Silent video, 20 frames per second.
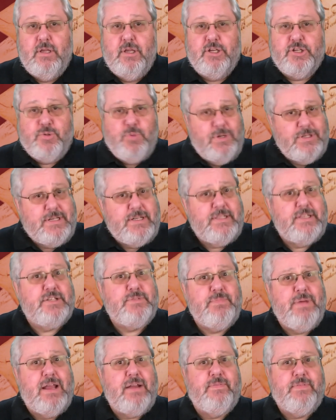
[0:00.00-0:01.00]
So what did
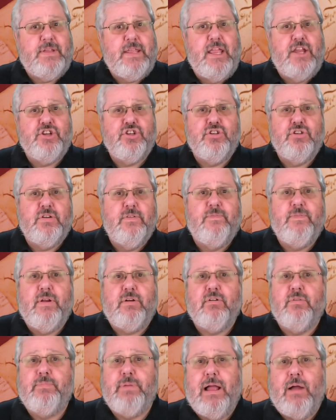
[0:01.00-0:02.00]
this modification to
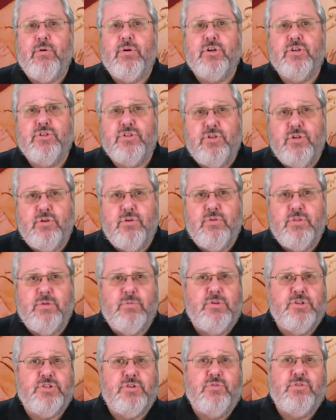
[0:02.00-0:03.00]
federal power do that
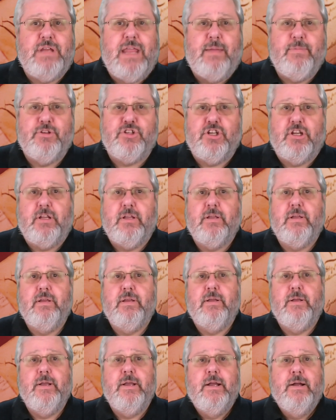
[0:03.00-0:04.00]
was so damaging?
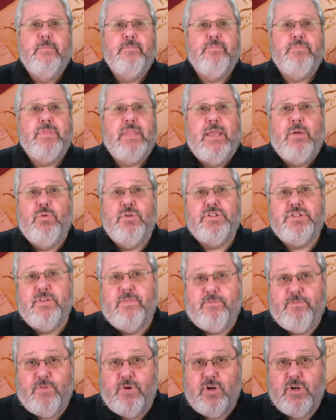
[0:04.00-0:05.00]
It was the
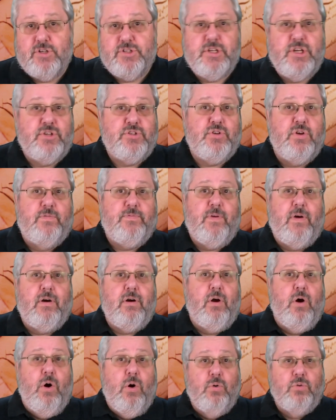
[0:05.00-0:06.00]
first and so
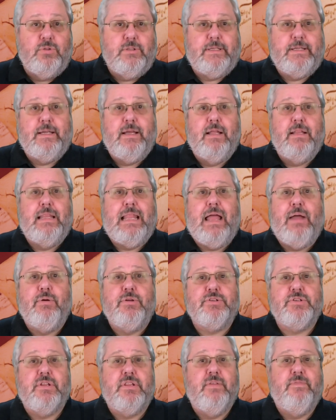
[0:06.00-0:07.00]
far only
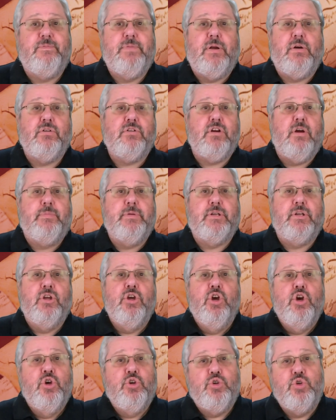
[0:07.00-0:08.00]
allowance of the federal government
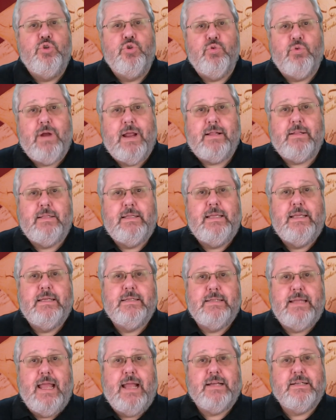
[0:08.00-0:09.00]
to directly
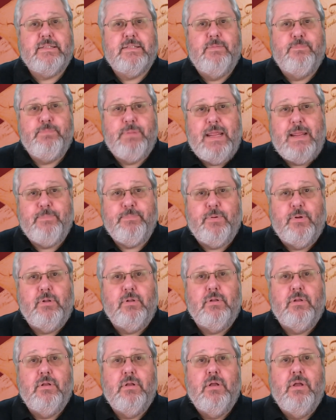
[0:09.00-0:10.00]
tax the
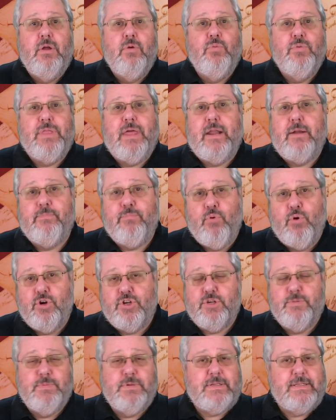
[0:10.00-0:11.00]
people without
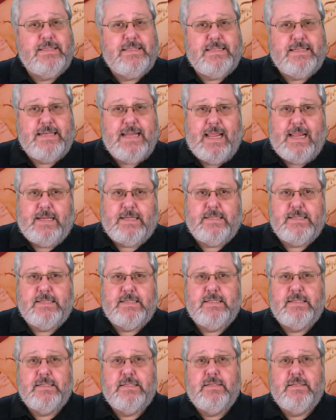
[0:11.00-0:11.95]
apportionment to the states.